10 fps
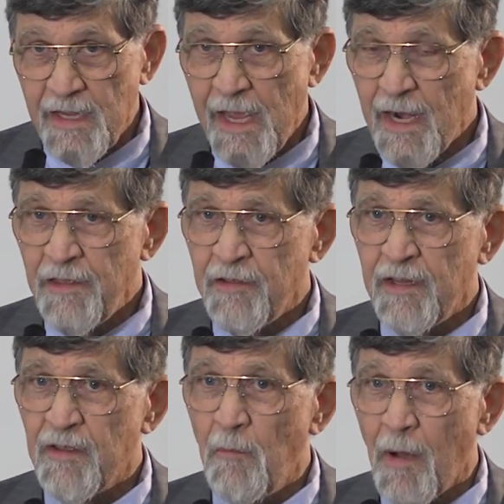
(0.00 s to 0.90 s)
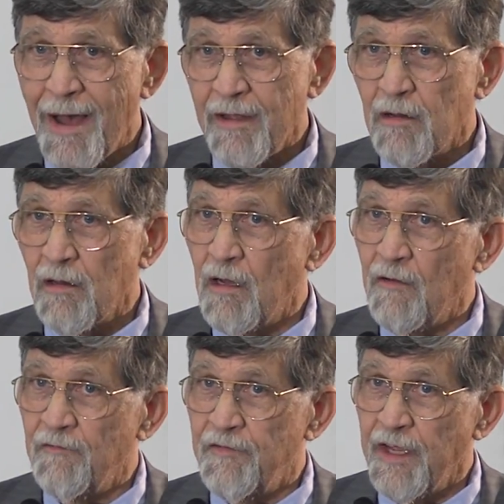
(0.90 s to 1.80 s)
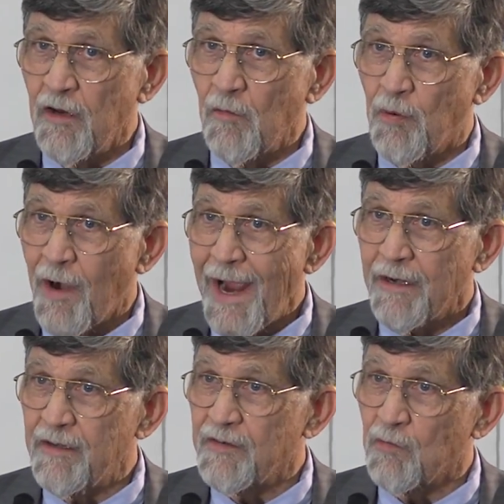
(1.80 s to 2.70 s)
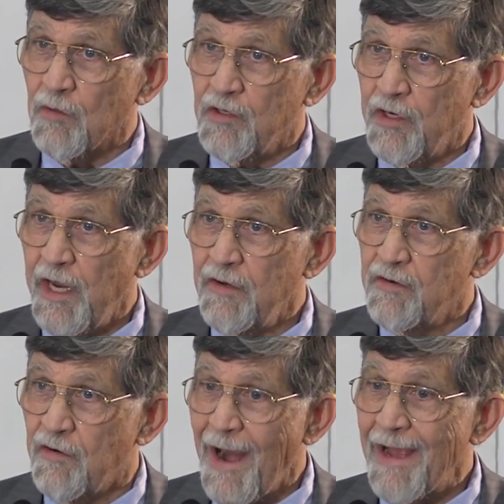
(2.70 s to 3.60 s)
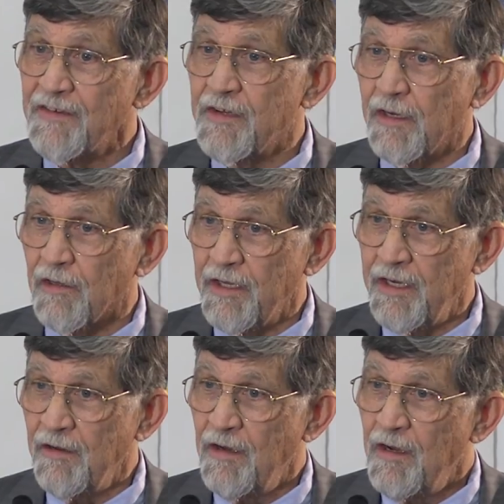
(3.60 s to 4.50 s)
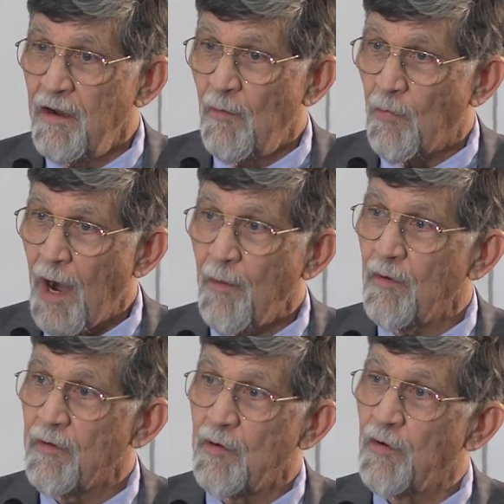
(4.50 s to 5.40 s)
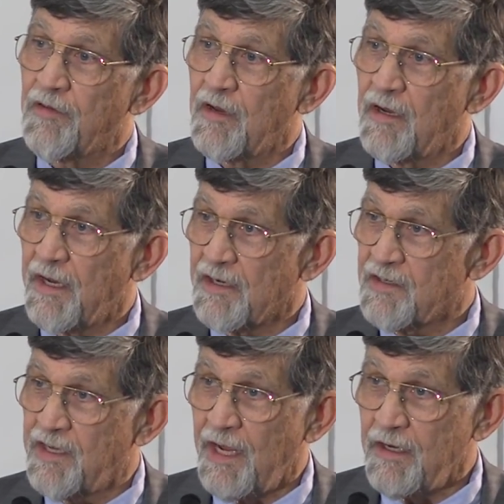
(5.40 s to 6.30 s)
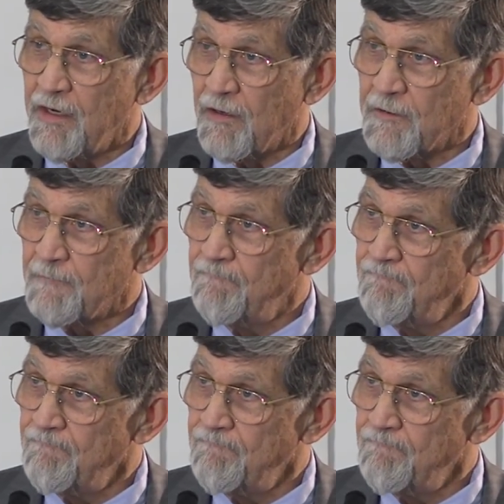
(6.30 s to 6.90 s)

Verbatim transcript: And I think the model of dental practice will change drastically probably within the next 10 years.